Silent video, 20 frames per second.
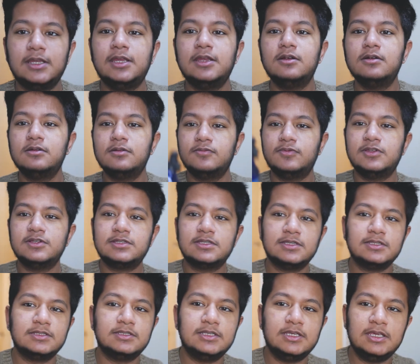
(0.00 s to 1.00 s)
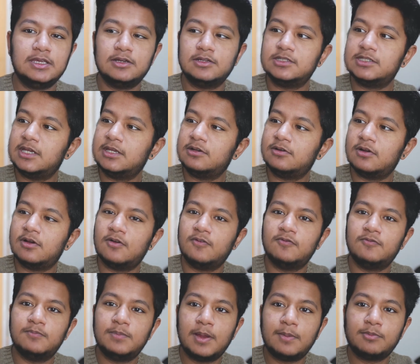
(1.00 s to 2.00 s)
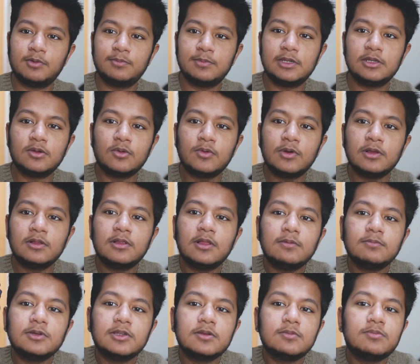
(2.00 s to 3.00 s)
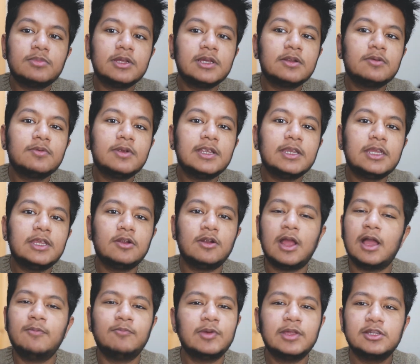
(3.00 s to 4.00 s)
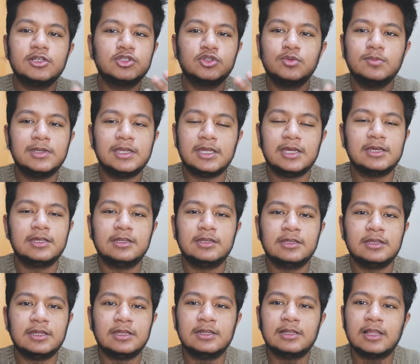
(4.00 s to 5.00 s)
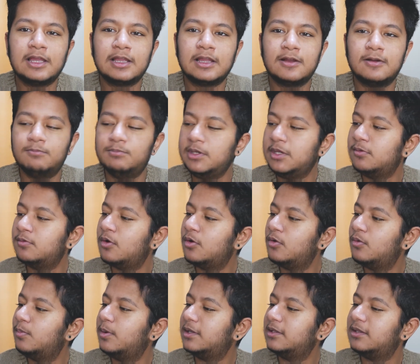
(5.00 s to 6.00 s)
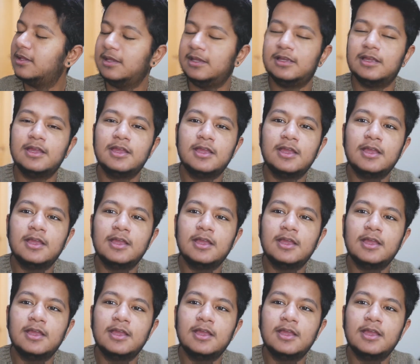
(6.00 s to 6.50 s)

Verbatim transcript: here. This is the container of peppermint oil. I'm gonna bring it right here. I'm gonna zoom it in in like a B-roll, but like